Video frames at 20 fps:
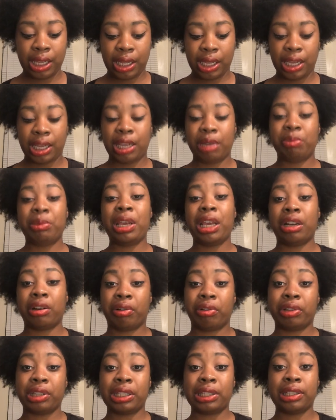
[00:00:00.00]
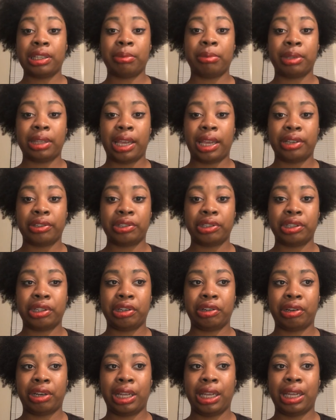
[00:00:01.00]
and we had an early summer last
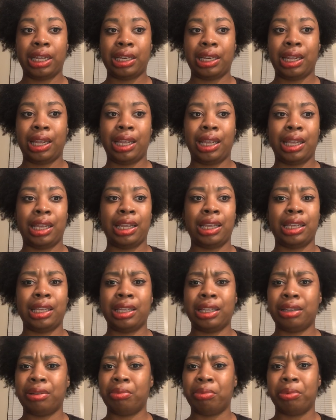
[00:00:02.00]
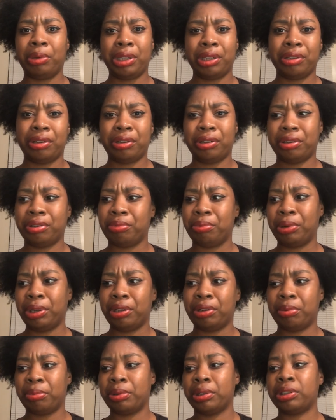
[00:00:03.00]
year and a weird
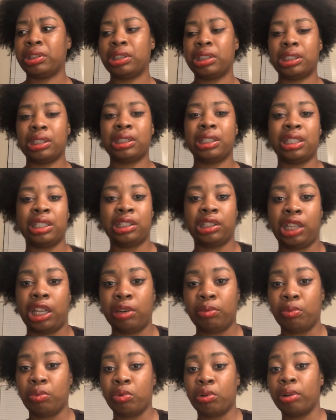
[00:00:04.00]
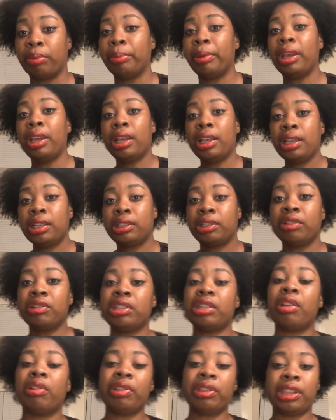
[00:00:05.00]
winter where it stayed warm. So that's
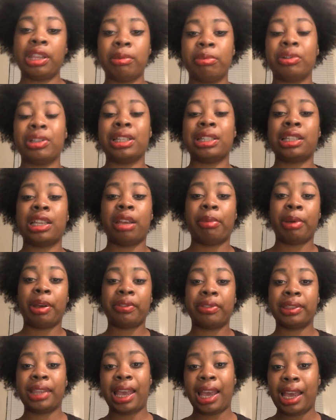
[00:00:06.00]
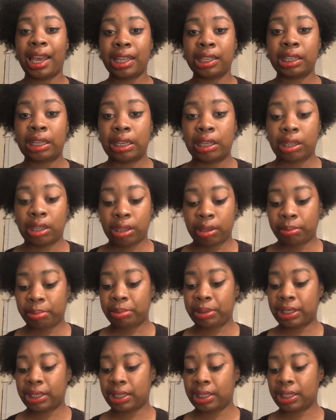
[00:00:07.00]
the only thing I'm going to say about that,
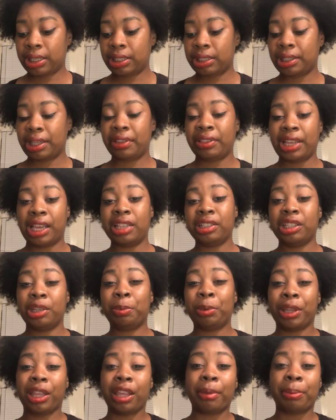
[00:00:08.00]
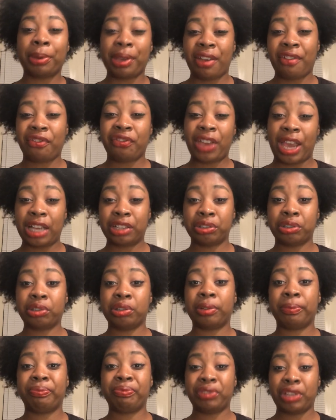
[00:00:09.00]
because that did play a
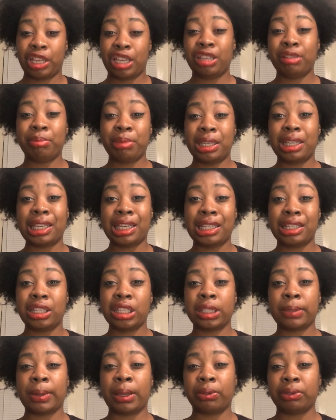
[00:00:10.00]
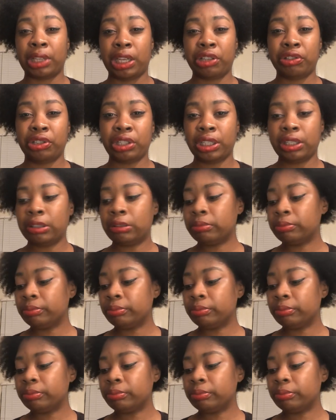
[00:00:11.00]
factor in me getting this foundation.